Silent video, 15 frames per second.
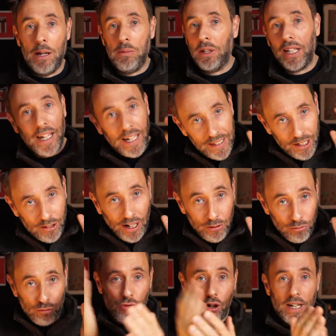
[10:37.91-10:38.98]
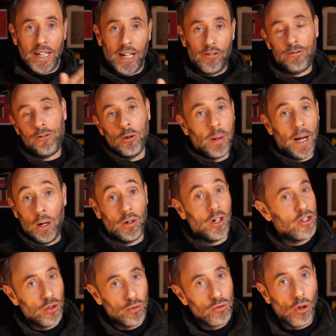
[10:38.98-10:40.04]
you're going to hit the ground running at full pelt,
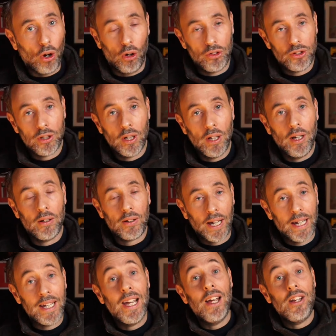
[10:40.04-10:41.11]
because you're not, okay?